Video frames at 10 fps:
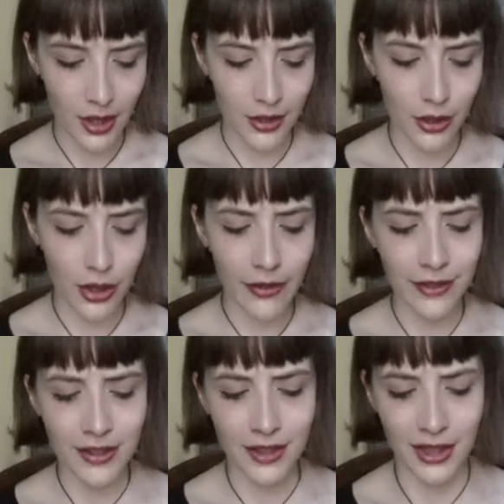The Nodolf
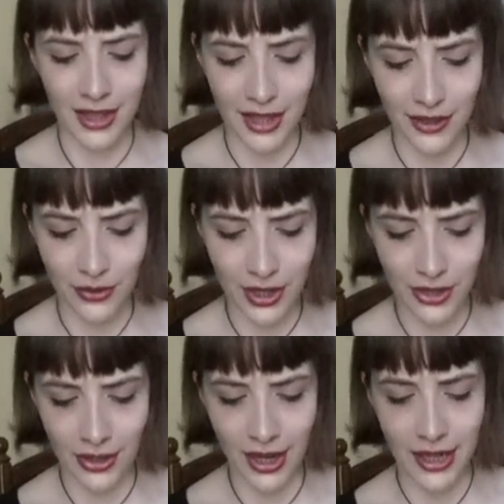incident on that
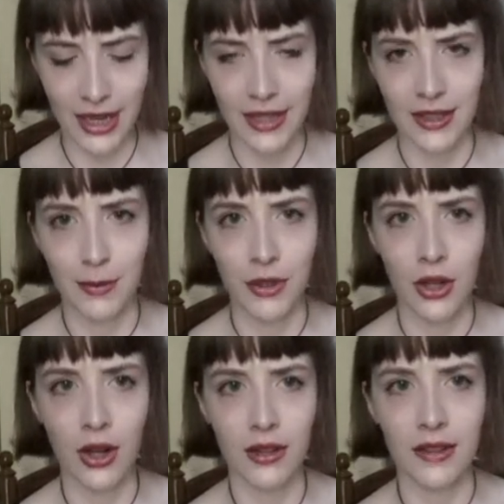strange night, as it's been
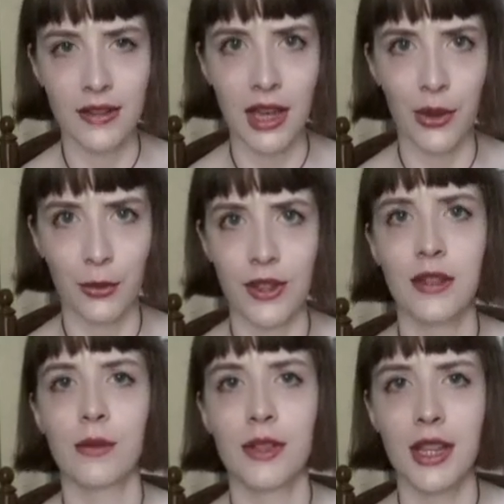called in
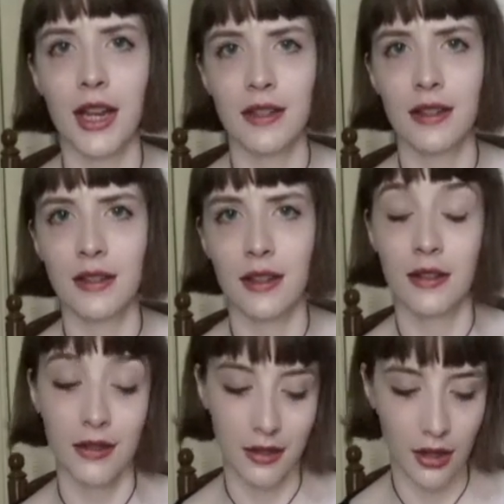southwestern Wisconsin since its